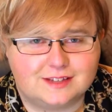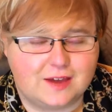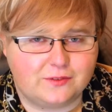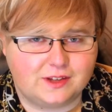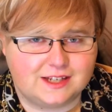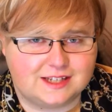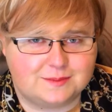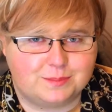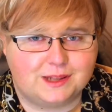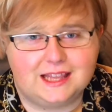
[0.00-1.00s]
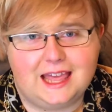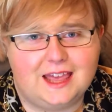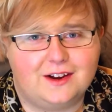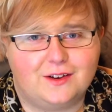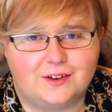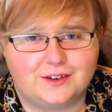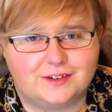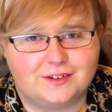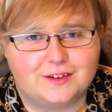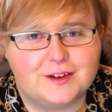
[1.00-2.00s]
definitely didn't plan on